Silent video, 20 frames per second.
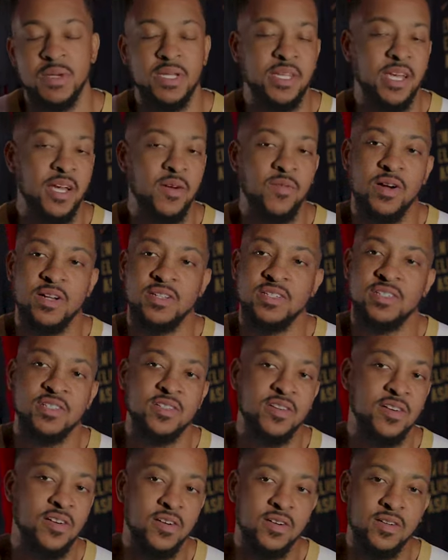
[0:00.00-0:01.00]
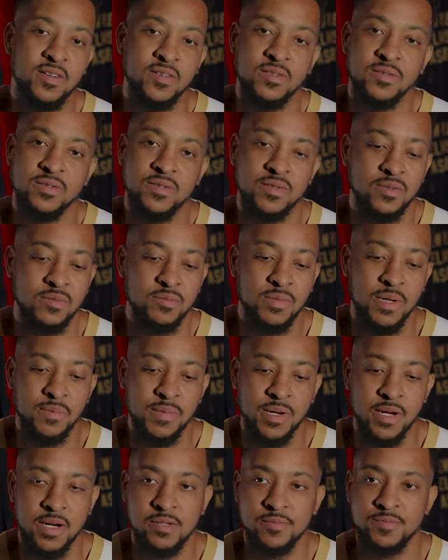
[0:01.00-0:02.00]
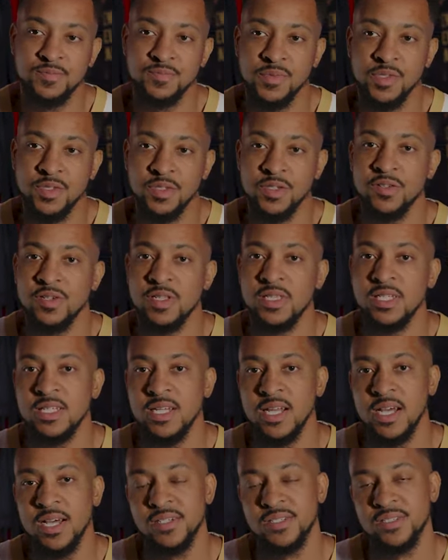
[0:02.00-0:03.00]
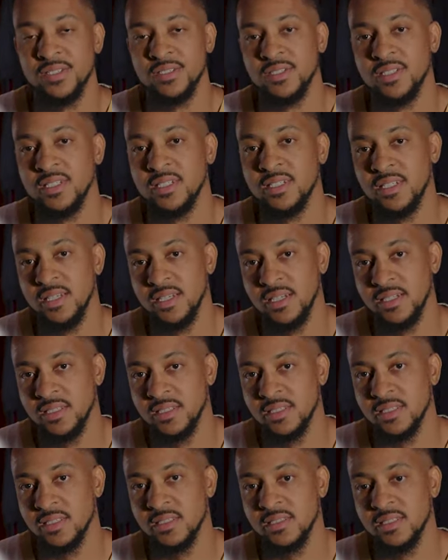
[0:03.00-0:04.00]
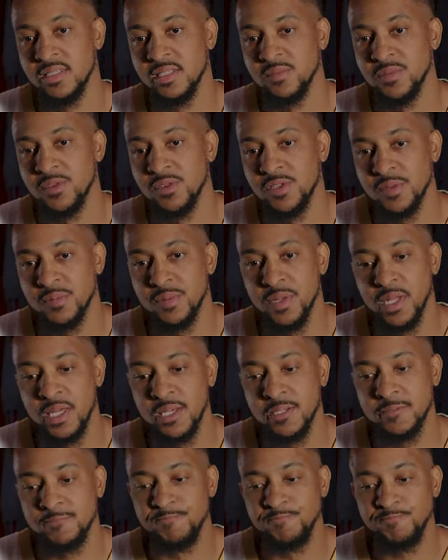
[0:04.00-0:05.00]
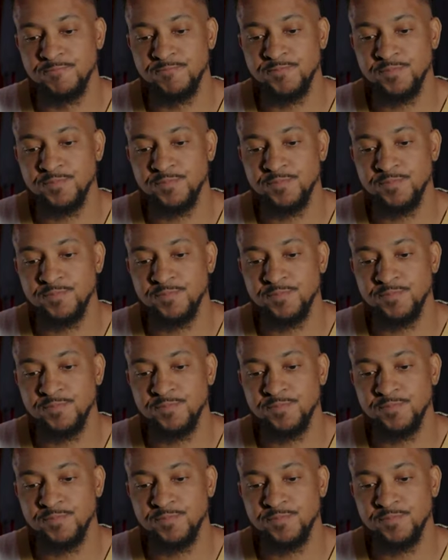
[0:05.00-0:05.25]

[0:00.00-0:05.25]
My dad watched his car to old school. My mom, you know, cleaning the house on Sundays, it's music playing.